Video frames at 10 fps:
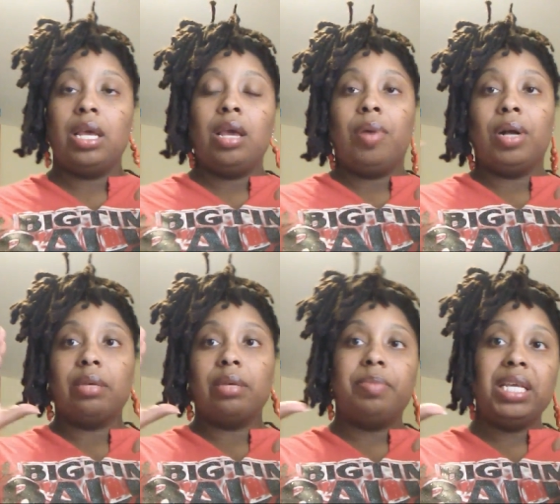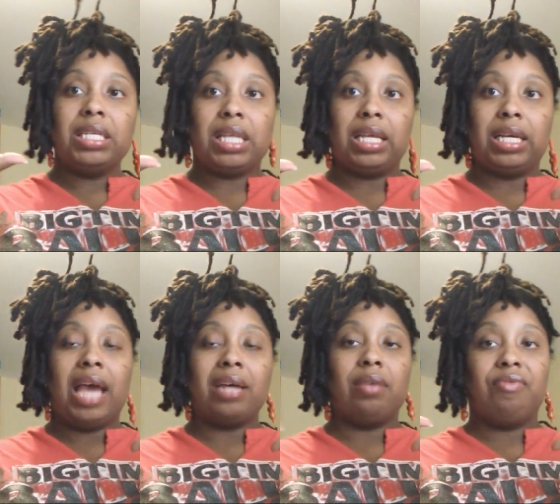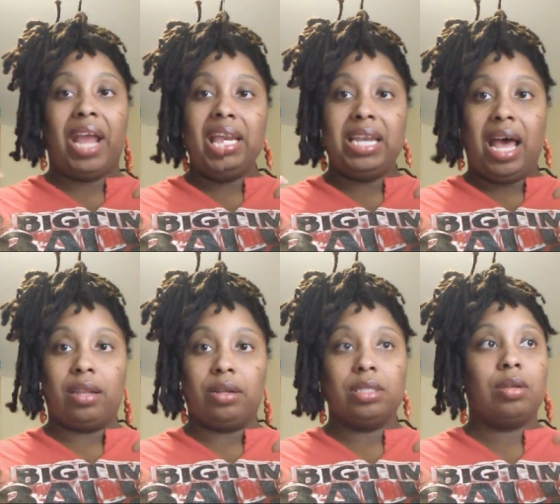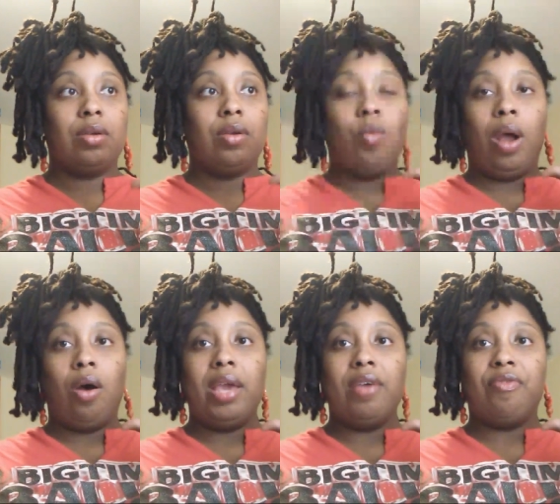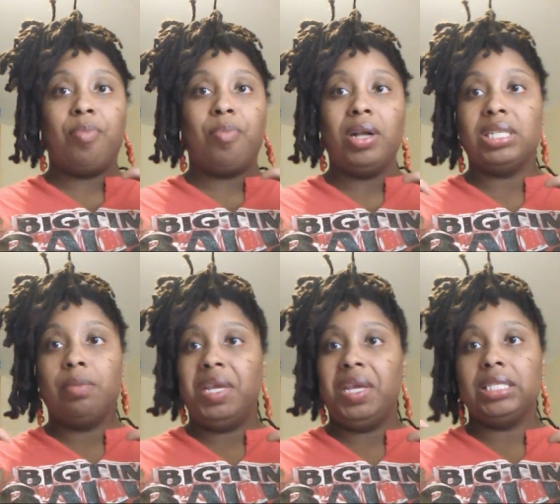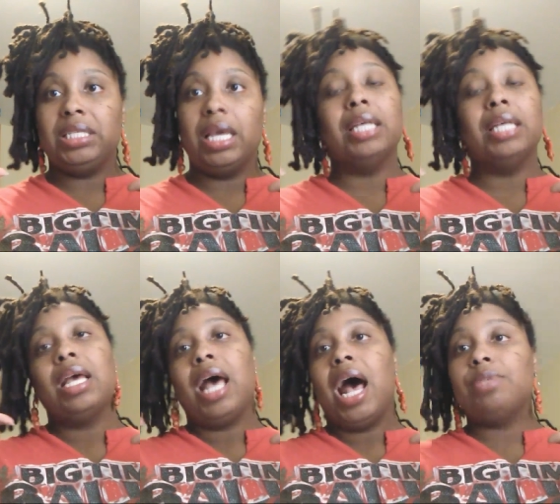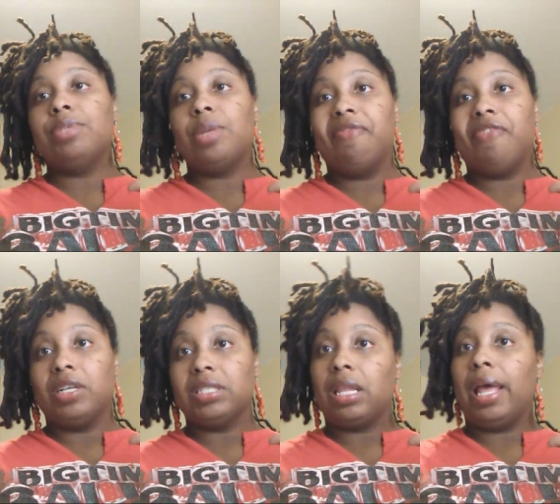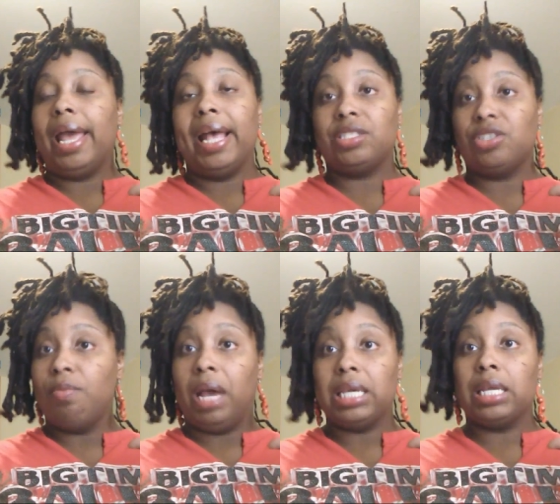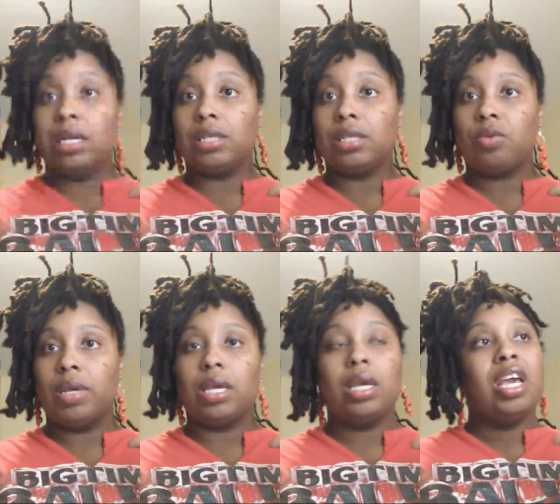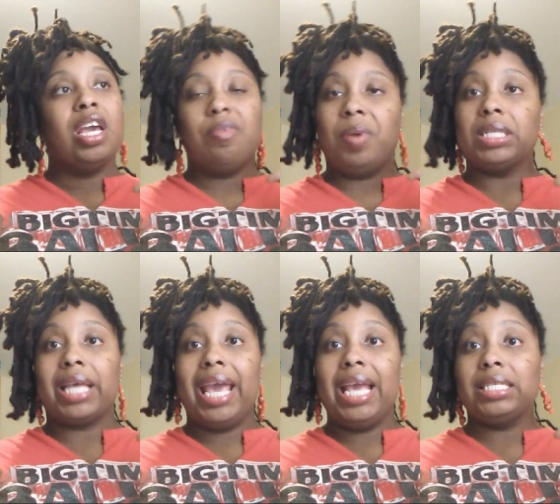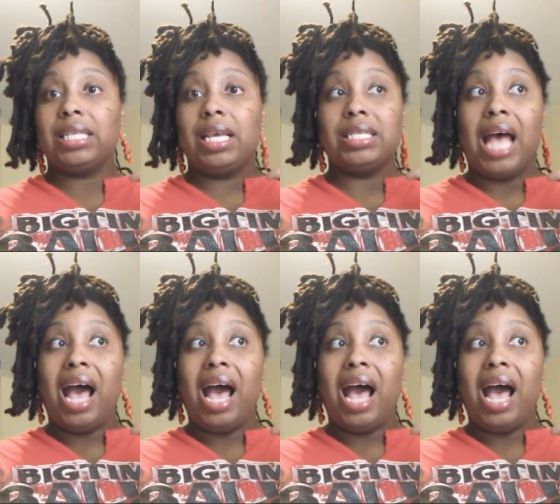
person B is selling an item for $8, well, if person B says, I'm shipping first class and you might get it next week, if person A says, I